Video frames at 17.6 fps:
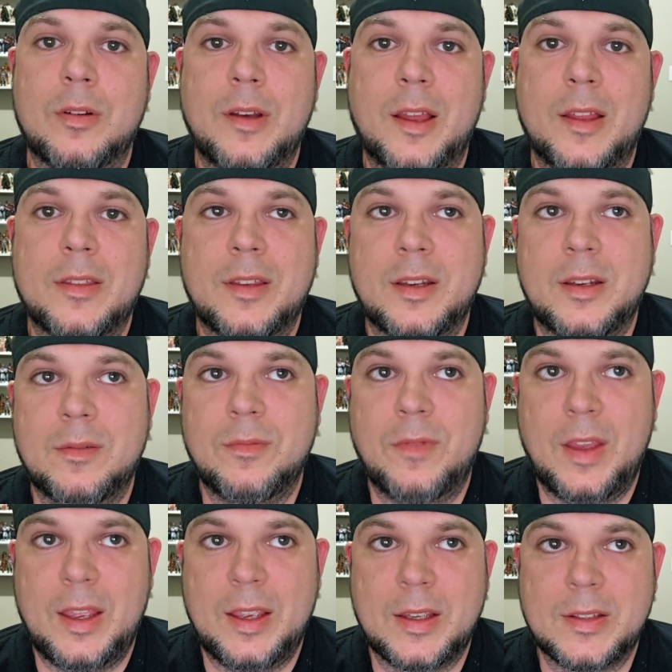Nothing in
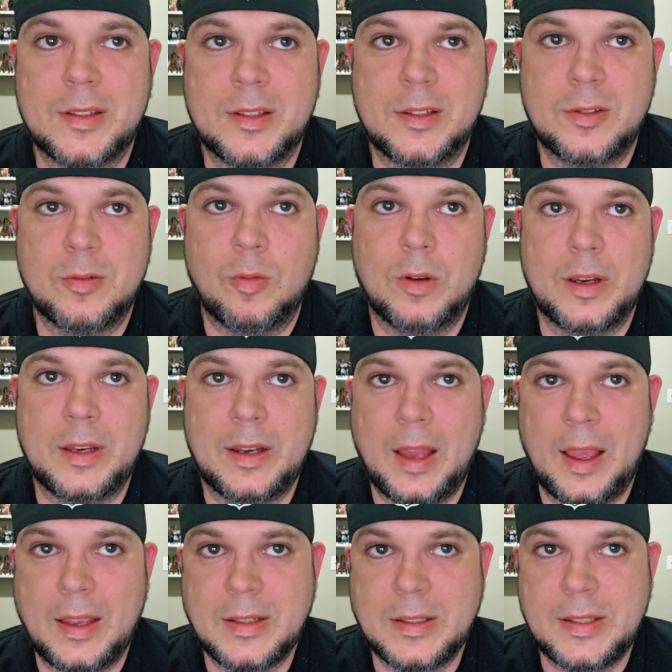Vegas in
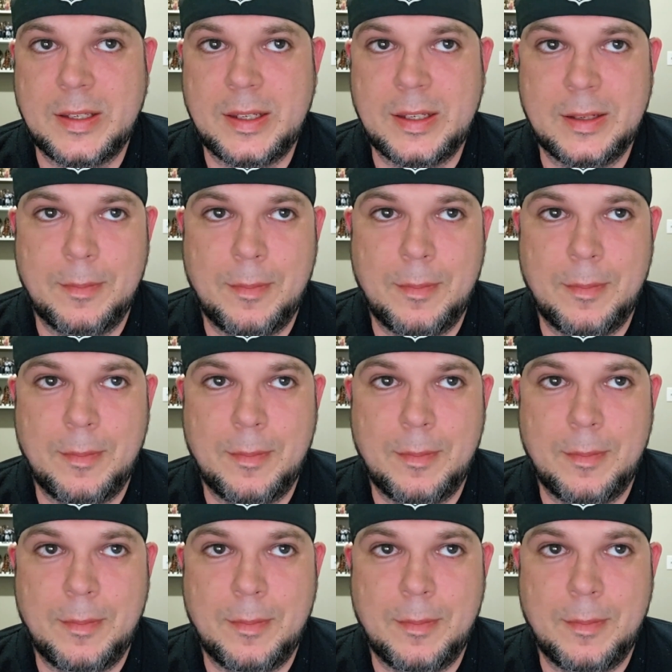2019,